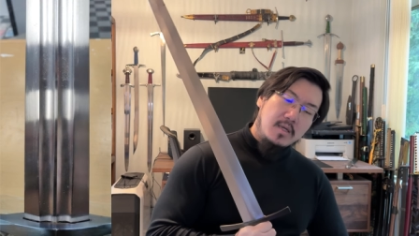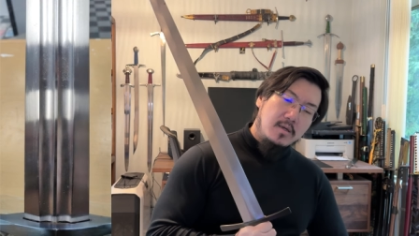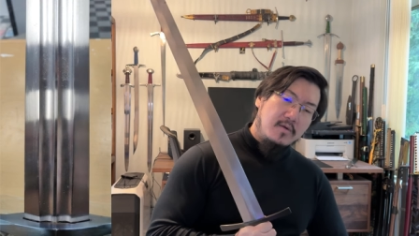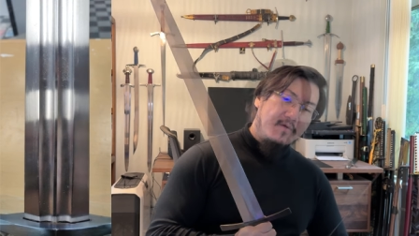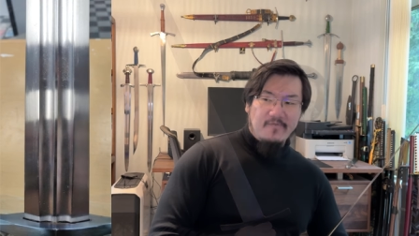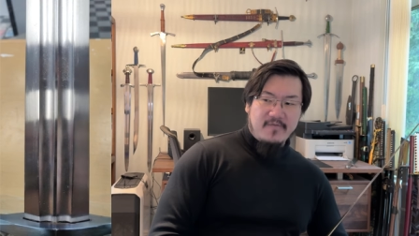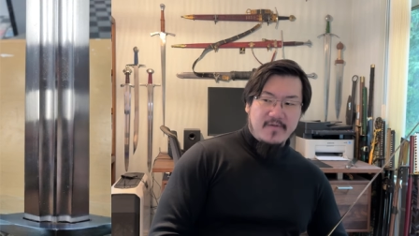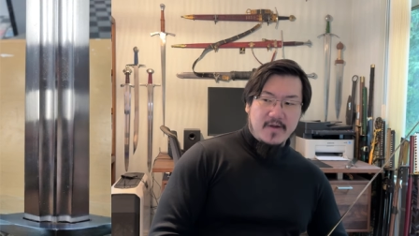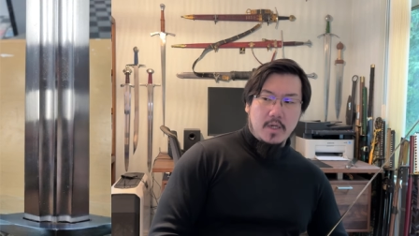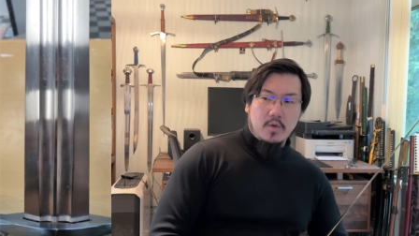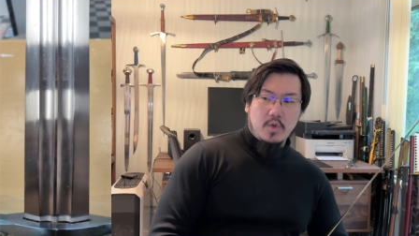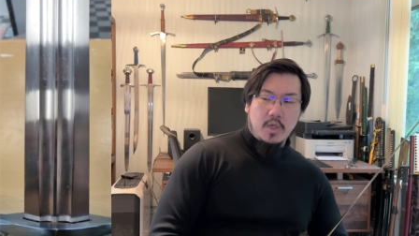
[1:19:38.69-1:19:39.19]

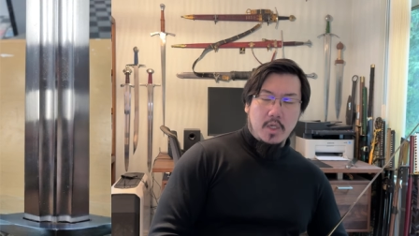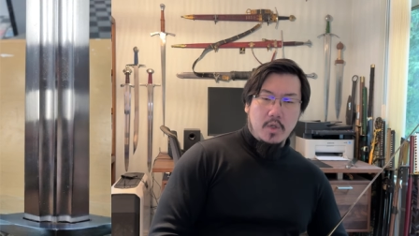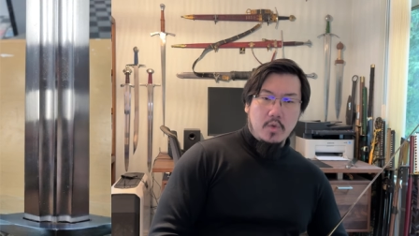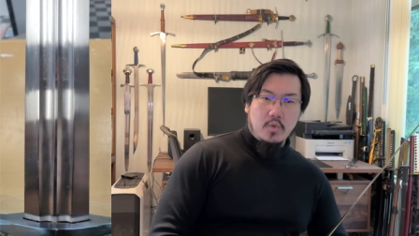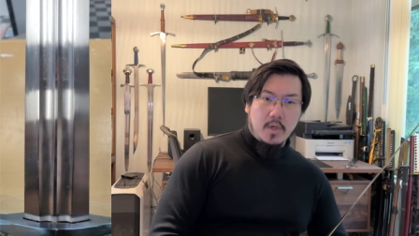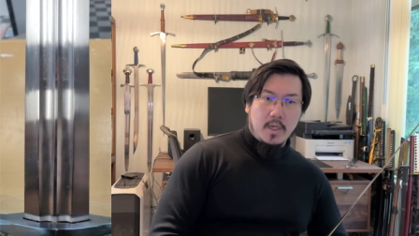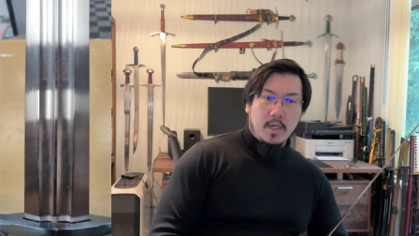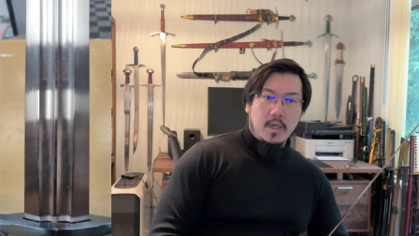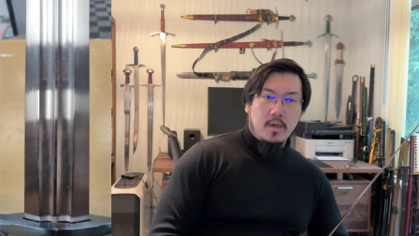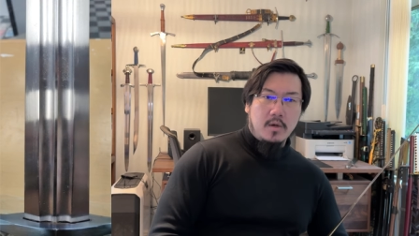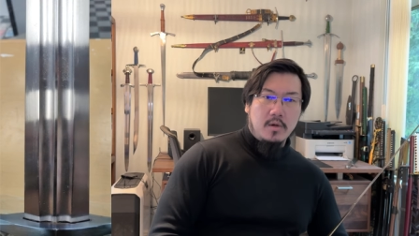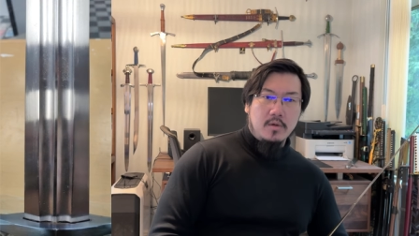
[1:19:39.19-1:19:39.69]
Very
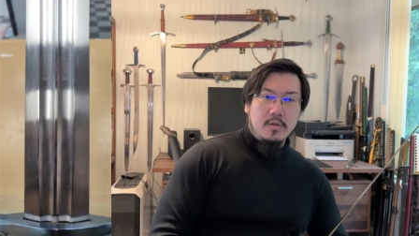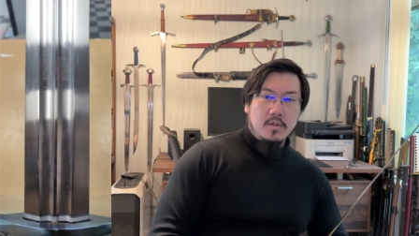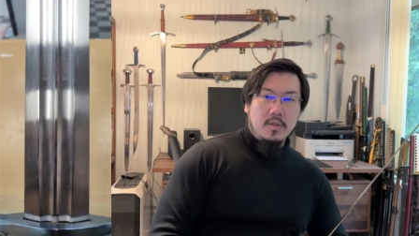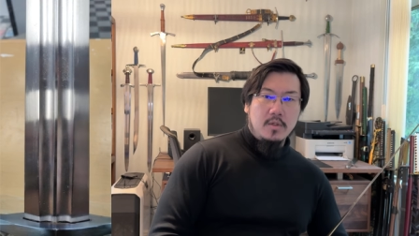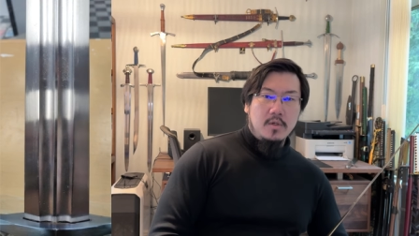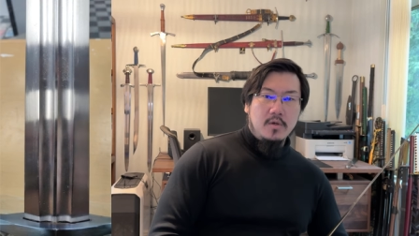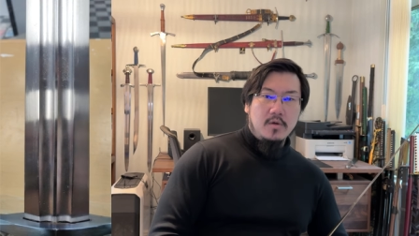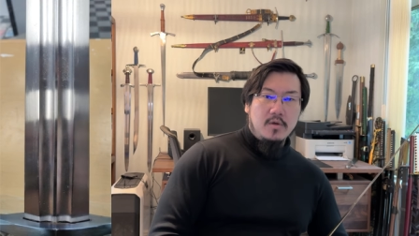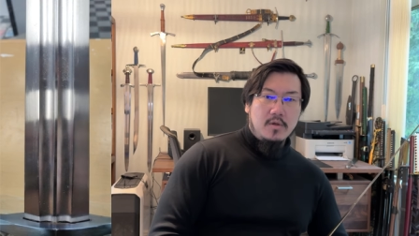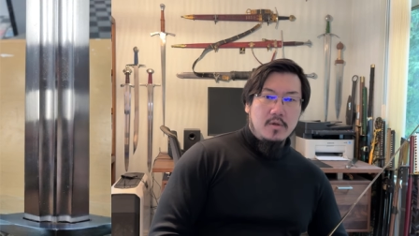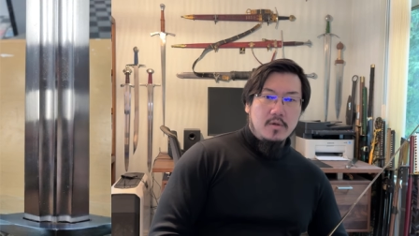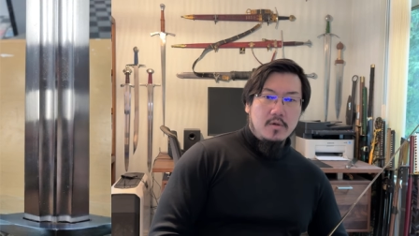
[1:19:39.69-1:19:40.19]
well
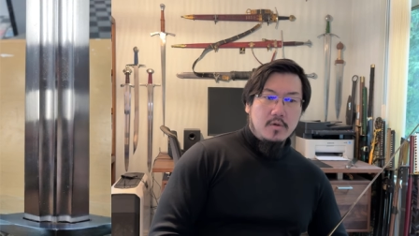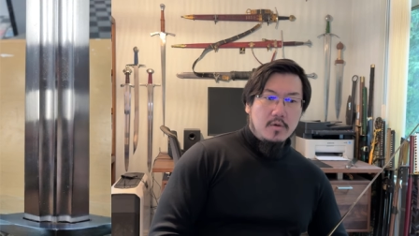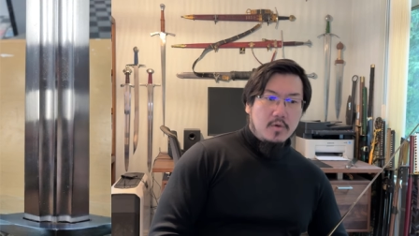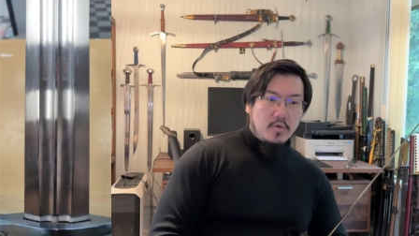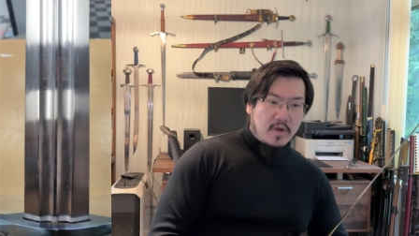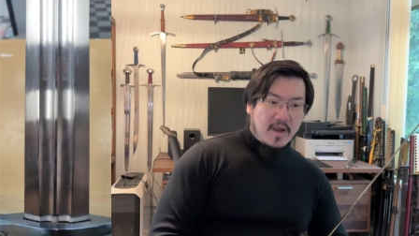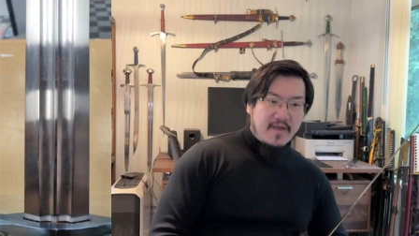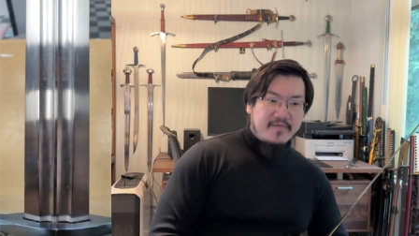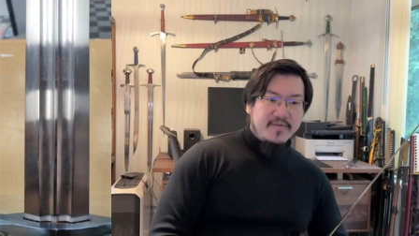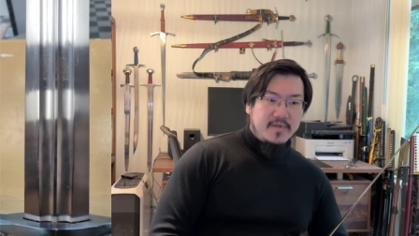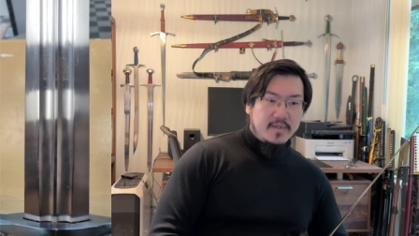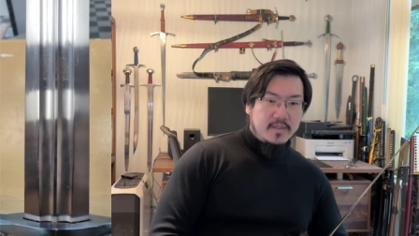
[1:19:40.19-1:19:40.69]

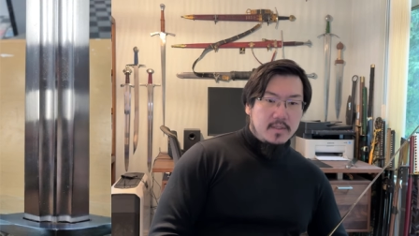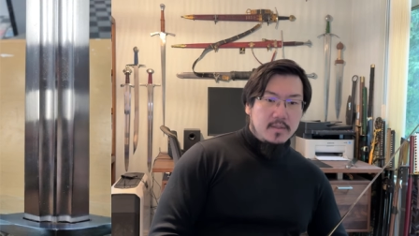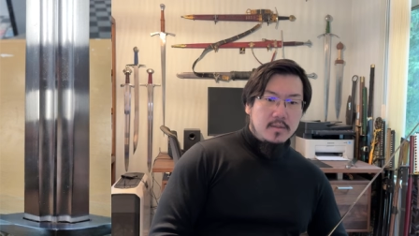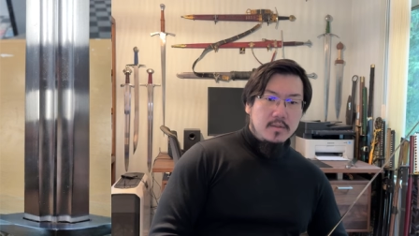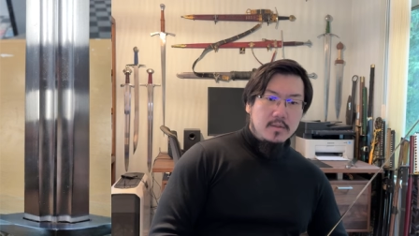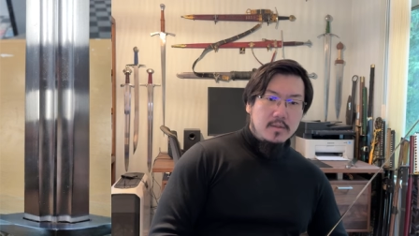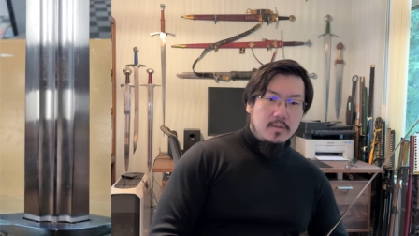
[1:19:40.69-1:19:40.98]
crafted,